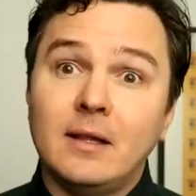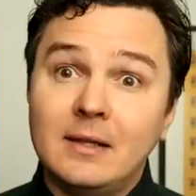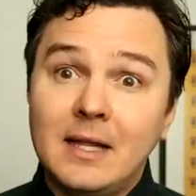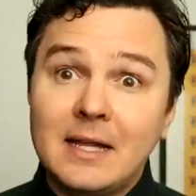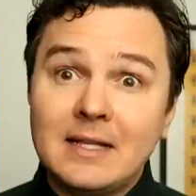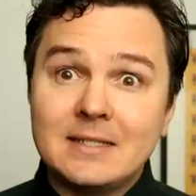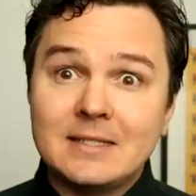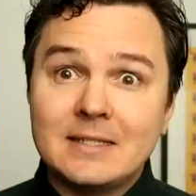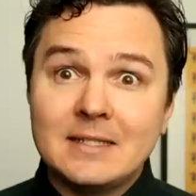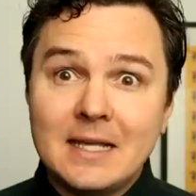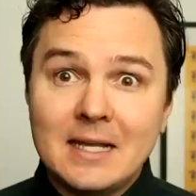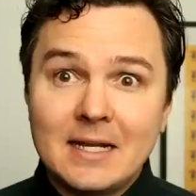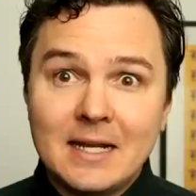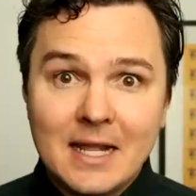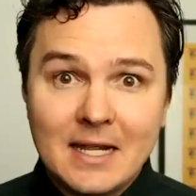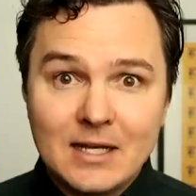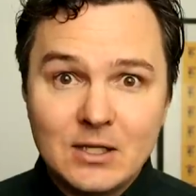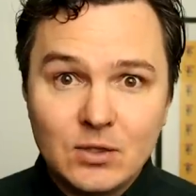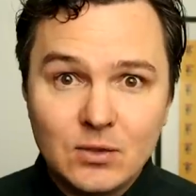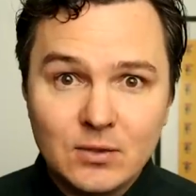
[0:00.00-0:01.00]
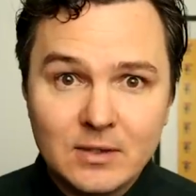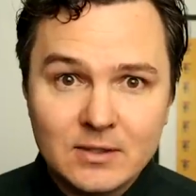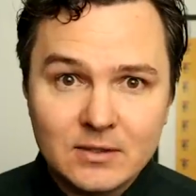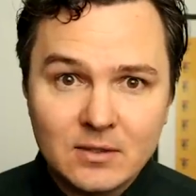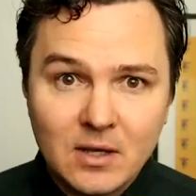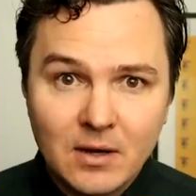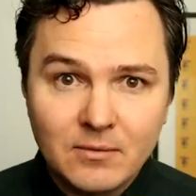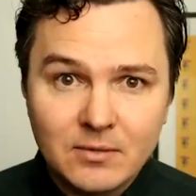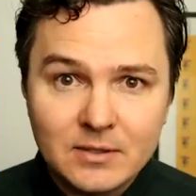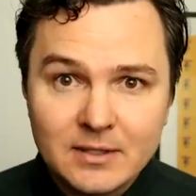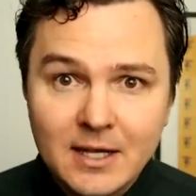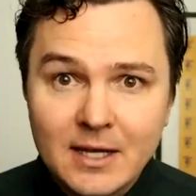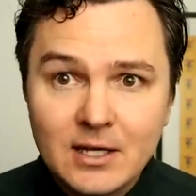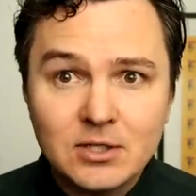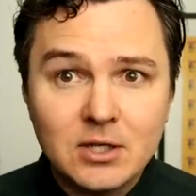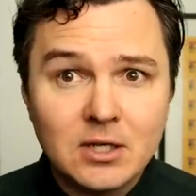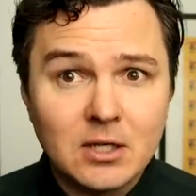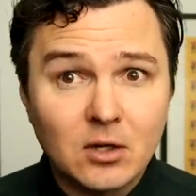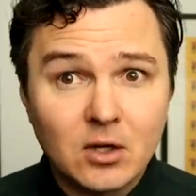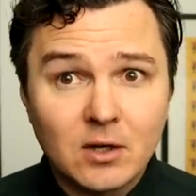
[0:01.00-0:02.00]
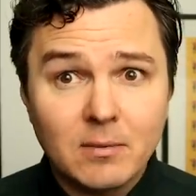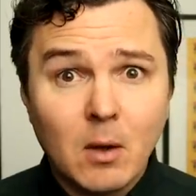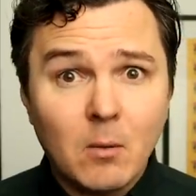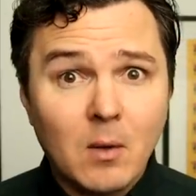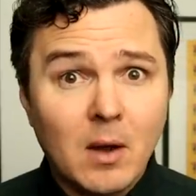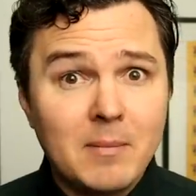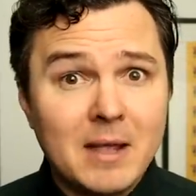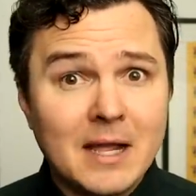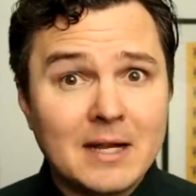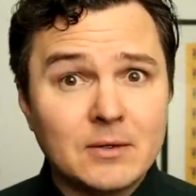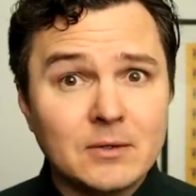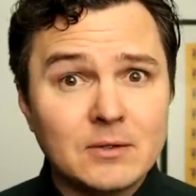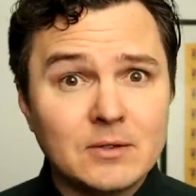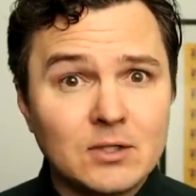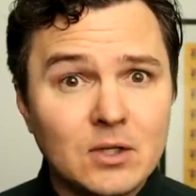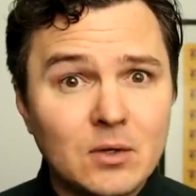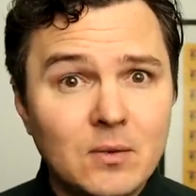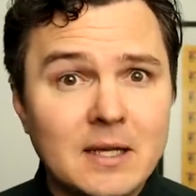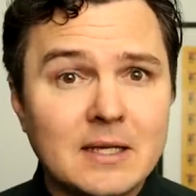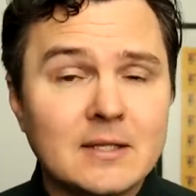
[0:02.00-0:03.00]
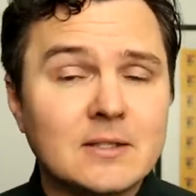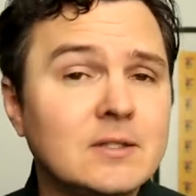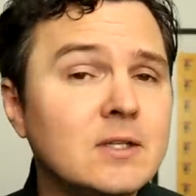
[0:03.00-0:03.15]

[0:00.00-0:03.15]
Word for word: Now let's get into this conversation and learn about what Mantle's doing.